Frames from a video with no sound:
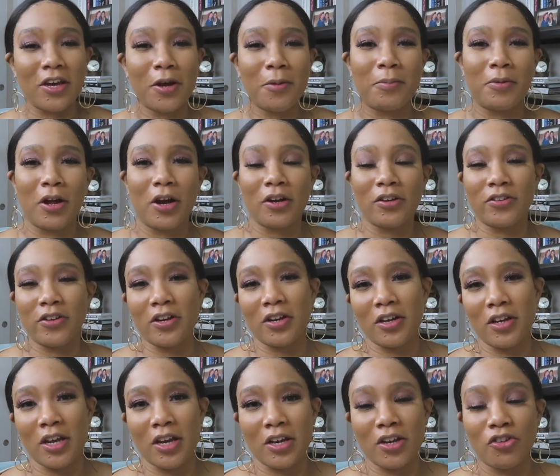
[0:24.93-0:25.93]
a blog
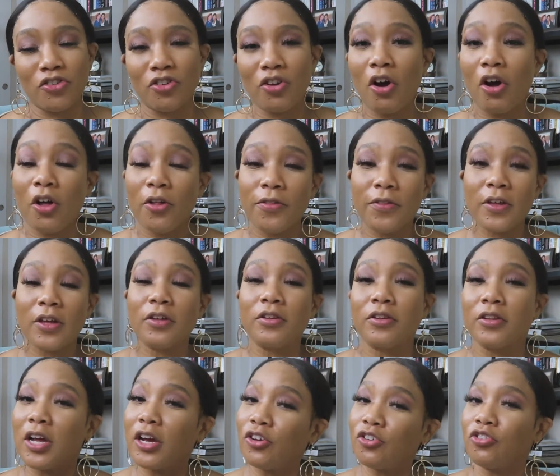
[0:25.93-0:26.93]
dedicated to all things
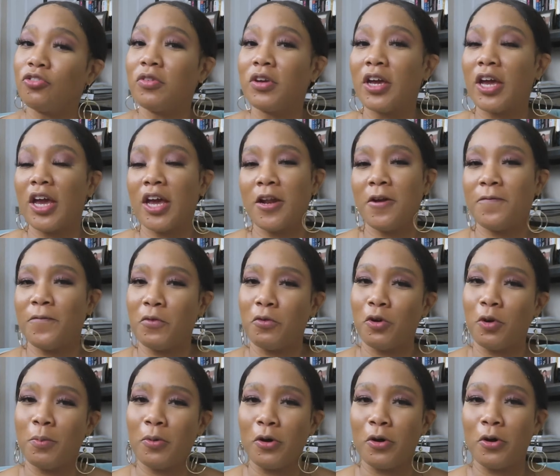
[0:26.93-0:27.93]
luxury and
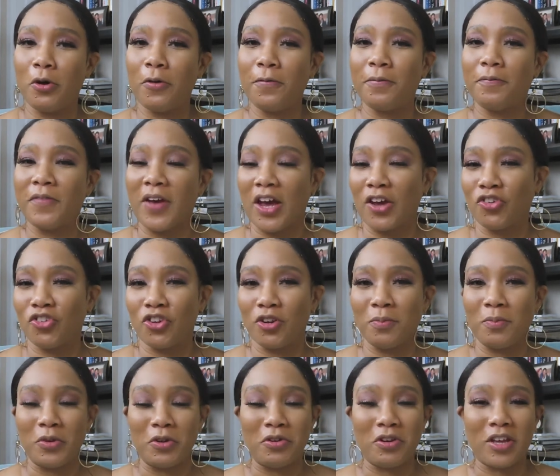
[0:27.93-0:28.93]
affordable
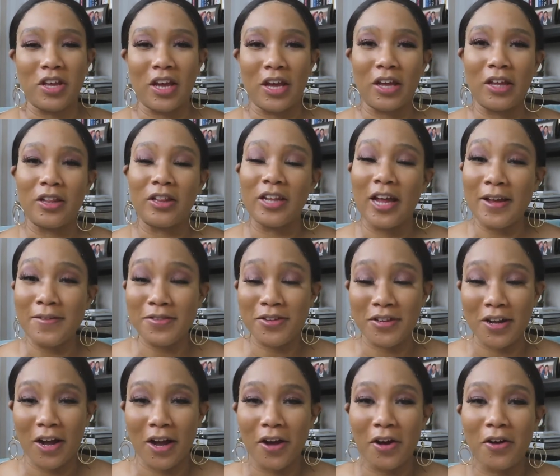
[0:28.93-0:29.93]
fashion, beauty, and
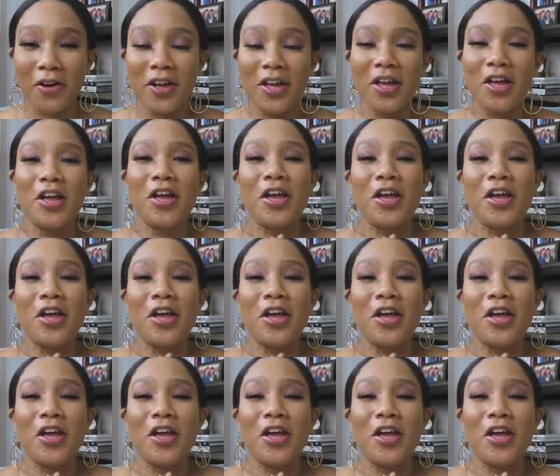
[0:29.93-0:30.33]
lifestyle.